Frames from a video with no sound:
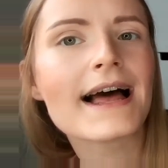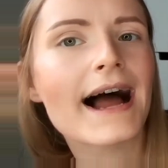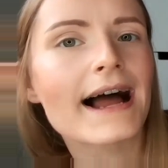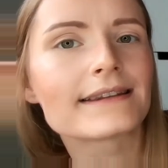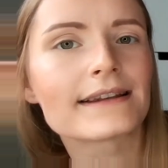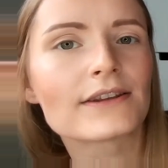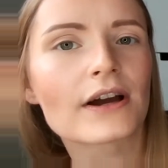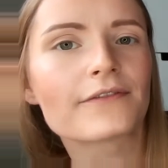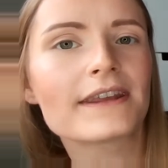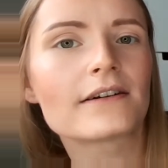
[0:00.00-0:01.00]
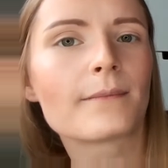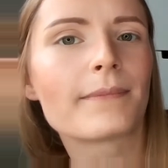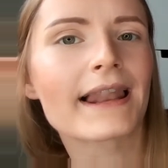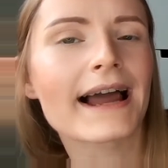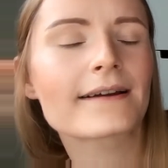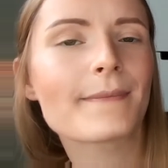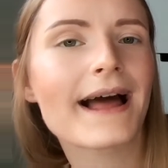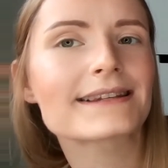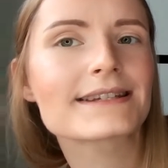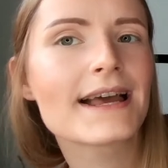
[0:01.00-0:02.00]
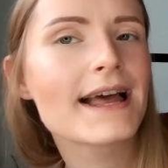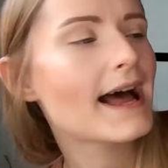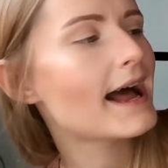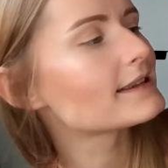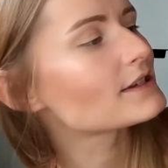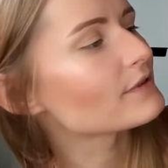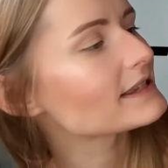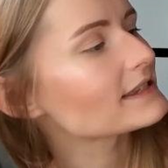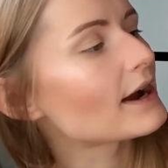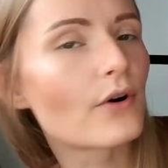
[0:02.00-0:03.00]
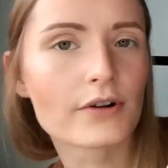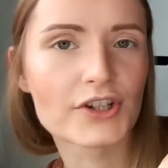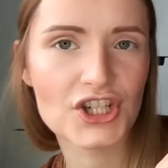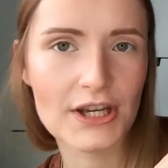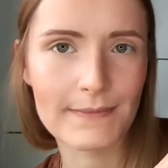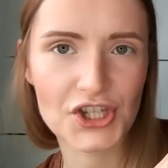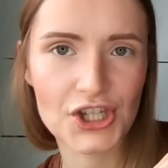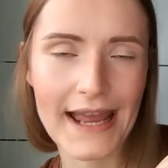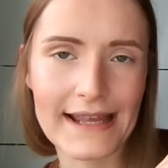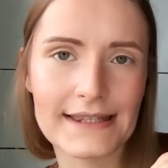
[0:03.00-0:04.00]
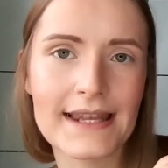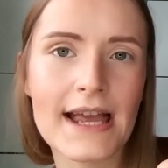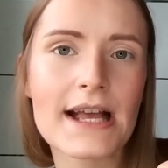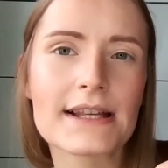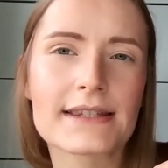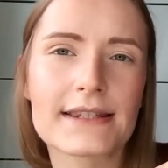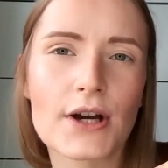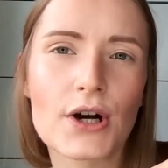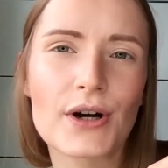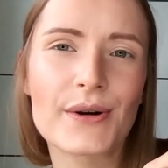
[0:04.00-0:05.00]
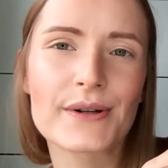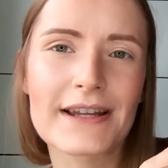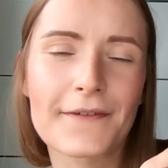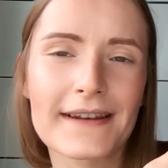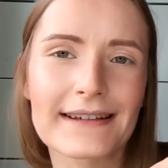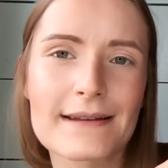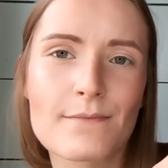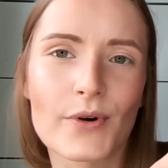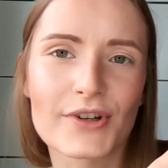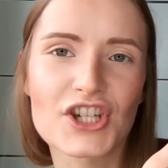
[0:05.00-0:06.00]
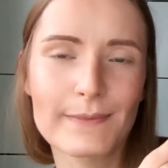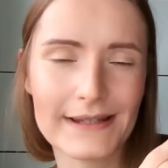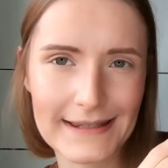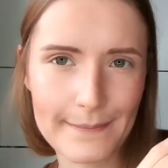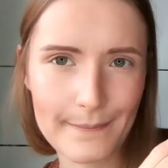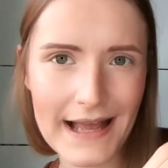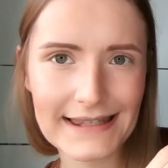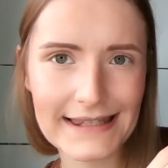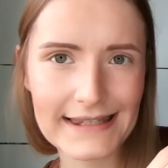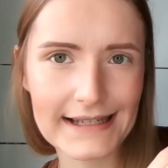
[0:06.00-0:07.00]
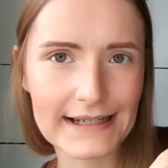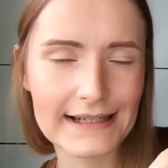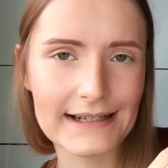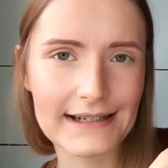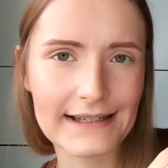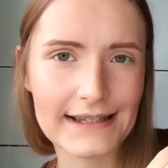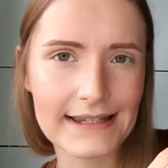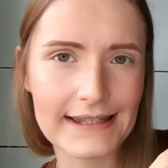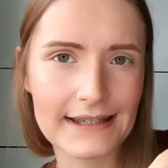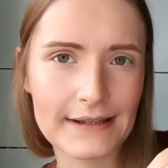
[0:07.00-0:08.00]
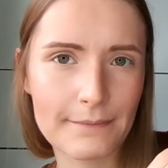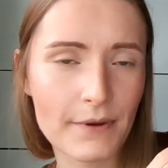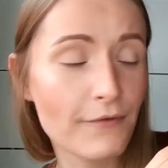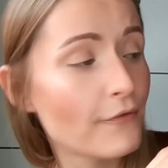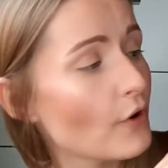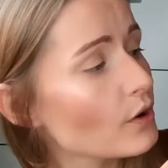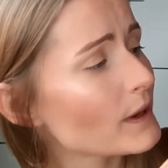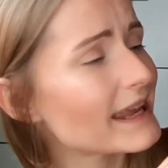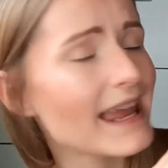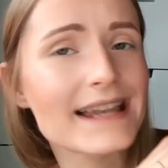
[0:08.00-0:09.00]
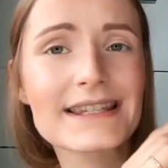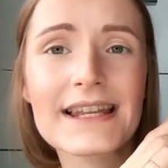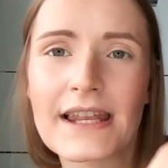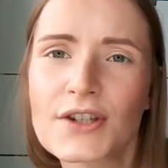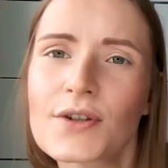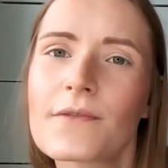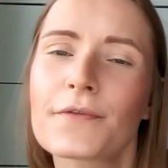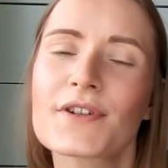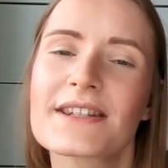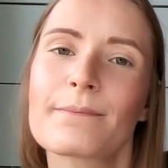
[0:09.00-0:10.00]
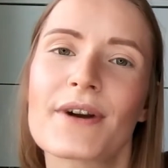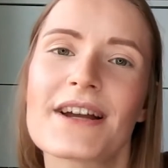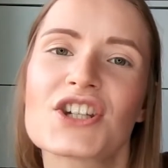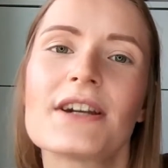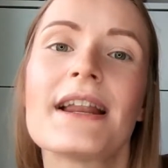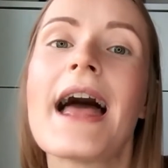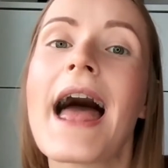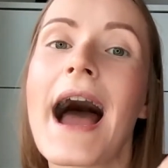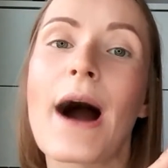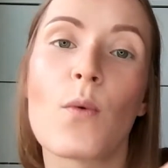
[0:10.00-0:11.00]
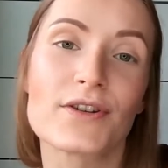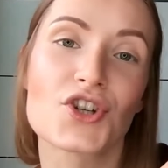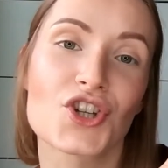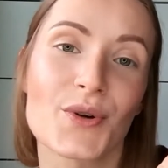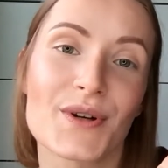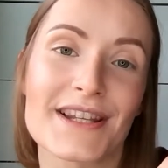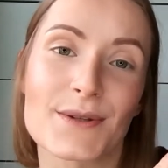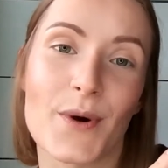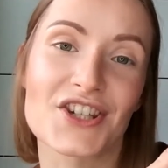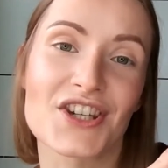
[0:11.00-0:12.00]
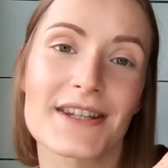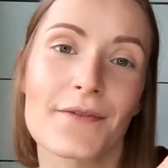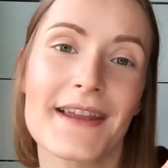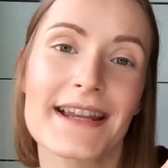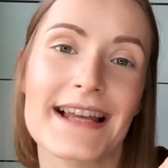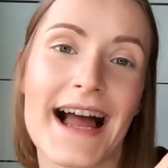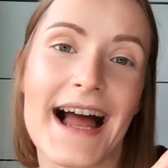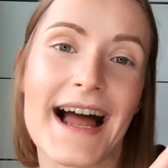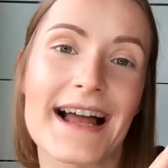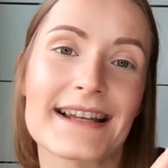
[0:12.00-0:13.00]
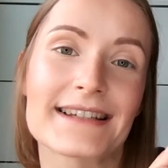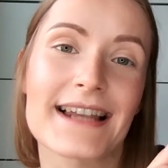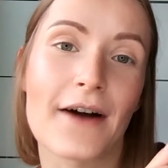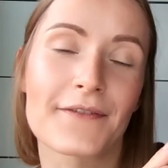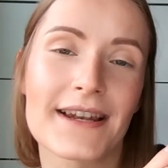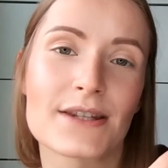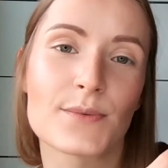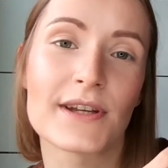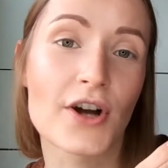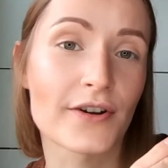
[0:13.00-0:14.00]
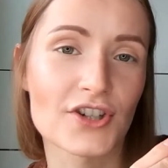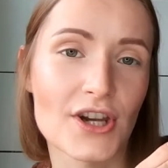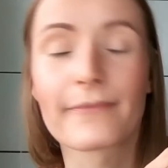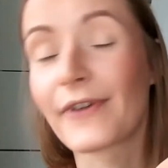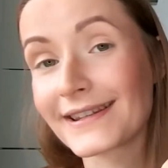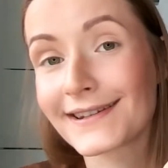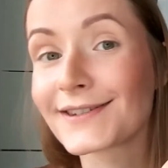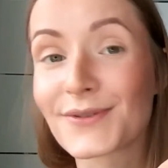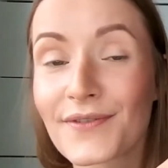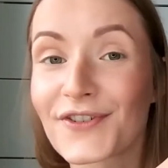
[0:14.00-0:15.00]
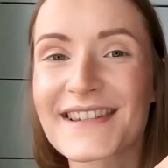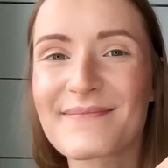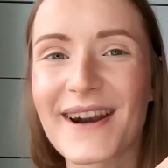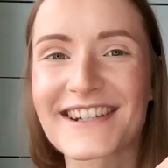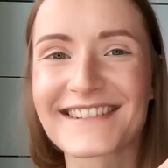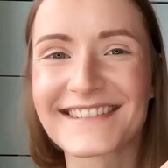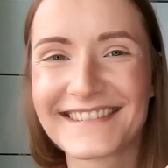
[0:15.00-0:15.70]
and then you have here a black matte, and the rest are all shimmer shades. So definitely more shimmers than mattes. And before we get into the first impression, I want to show you the swatches of it, and after this we're gonna jump right into the first impression.